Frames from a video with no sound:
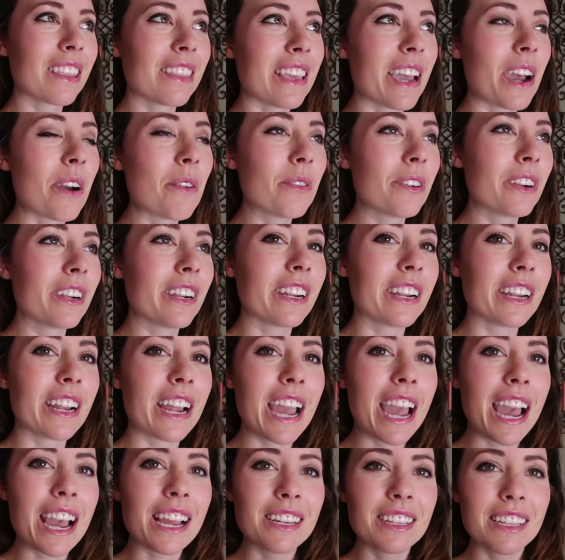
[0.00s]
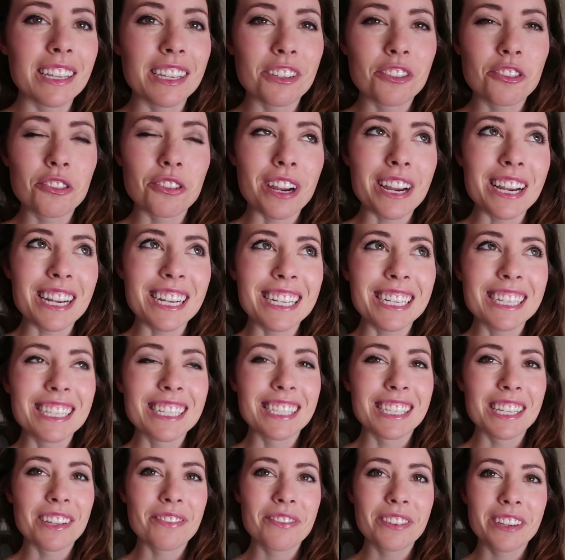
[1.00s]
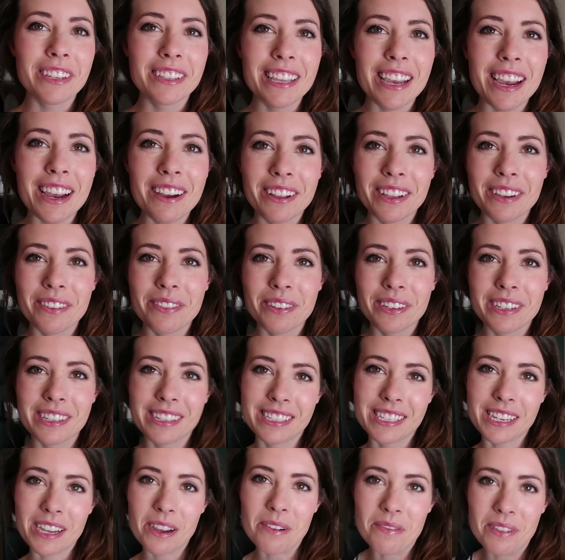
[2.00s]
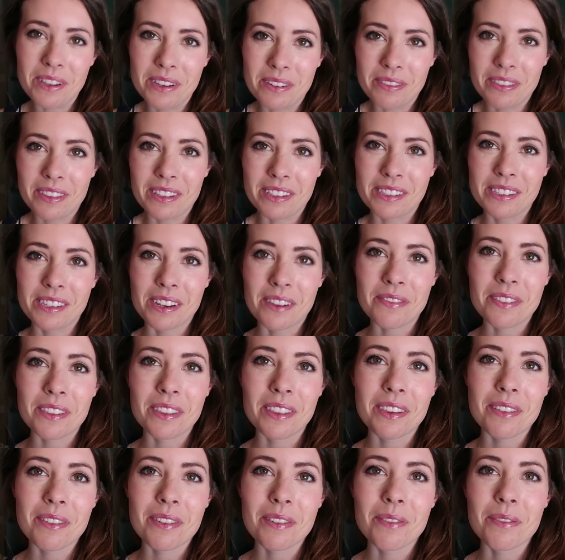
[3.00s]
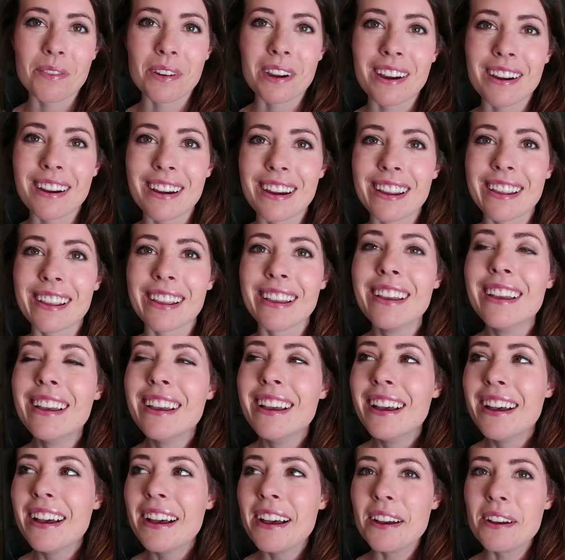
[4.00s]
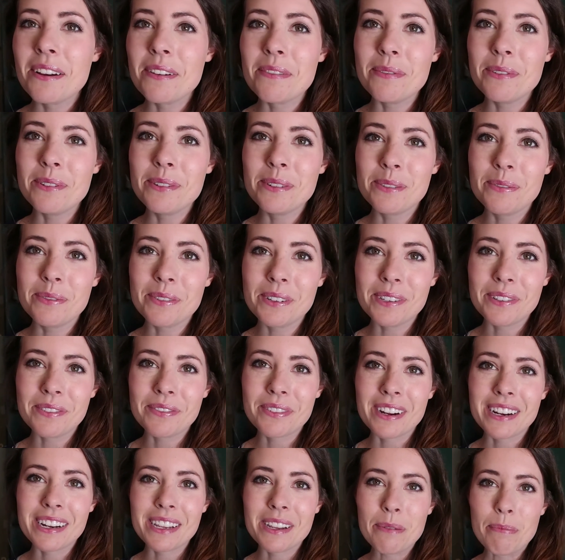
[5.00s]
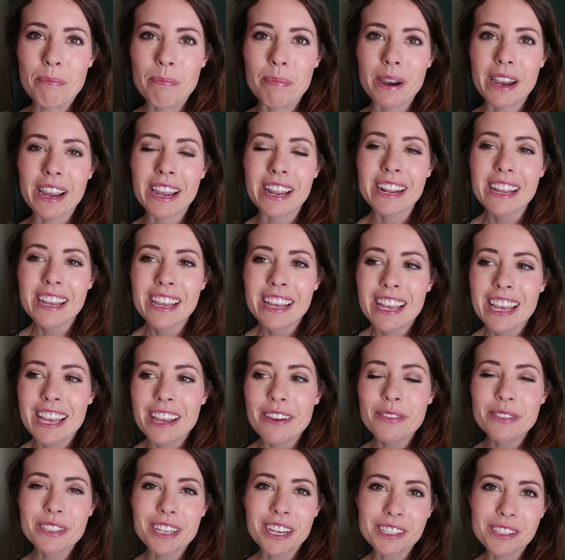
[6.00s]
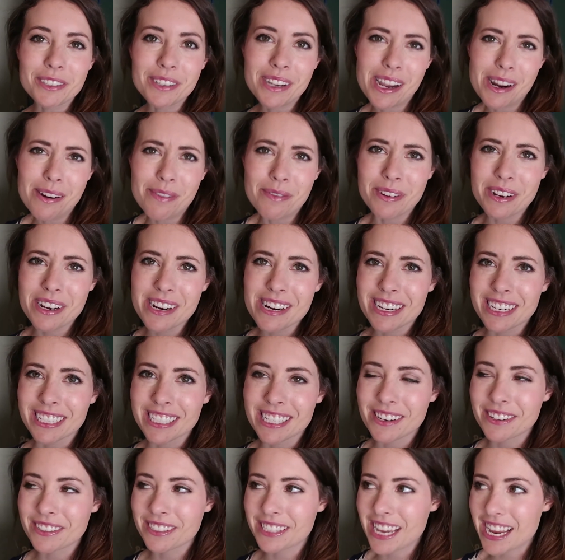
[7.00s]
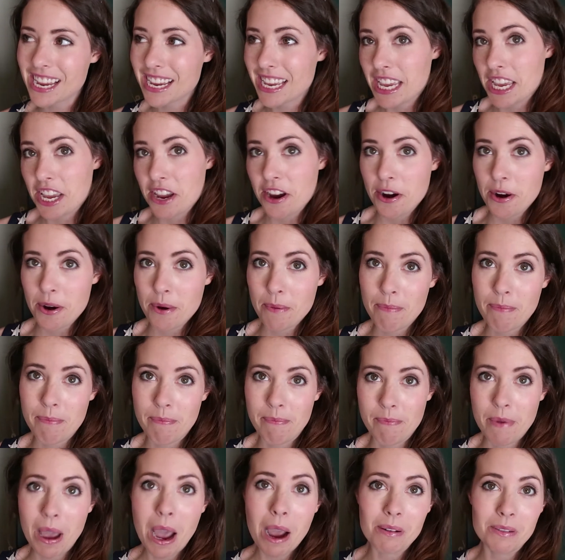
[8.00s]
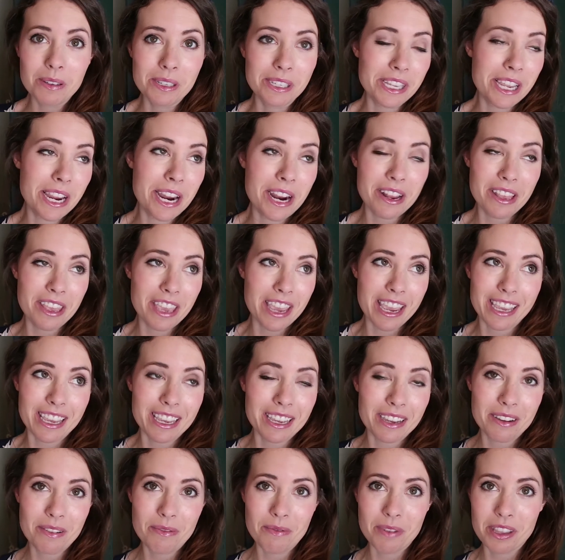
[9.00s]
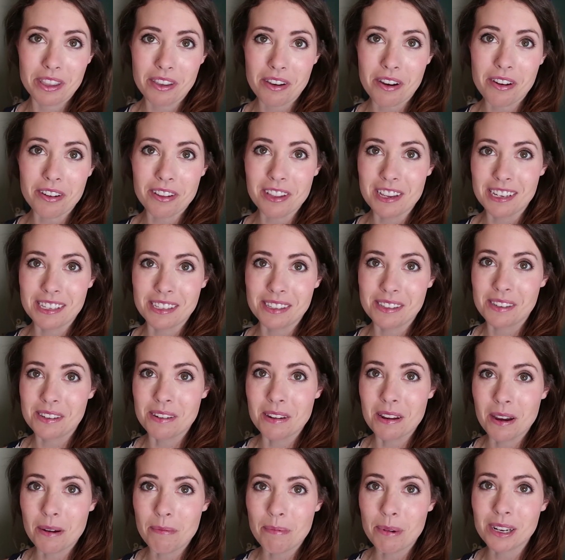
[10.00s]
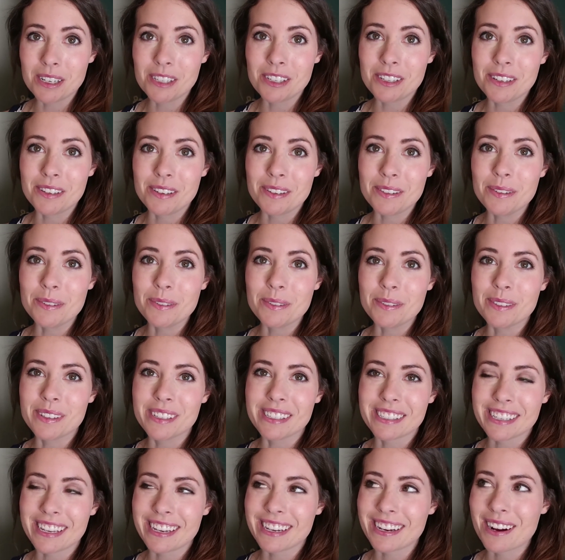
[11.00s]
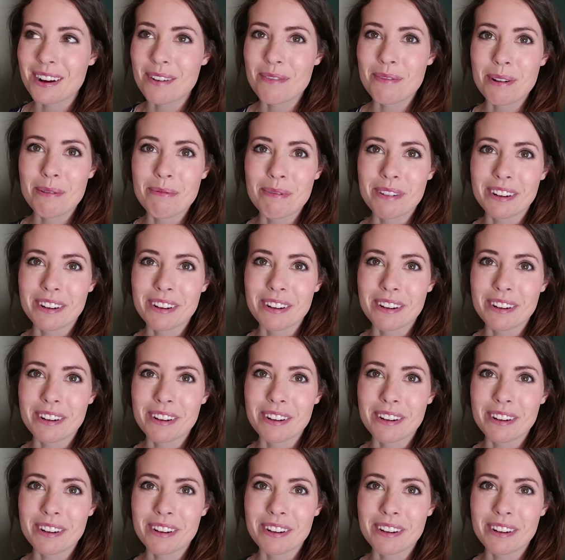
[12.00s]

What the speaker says: that were at like training and stuff like that, like we could tell like the stuff that they were wearing. It was pretty funny, but it was also kind of weird because I was like, I was there like with all a bunch of dudes like on my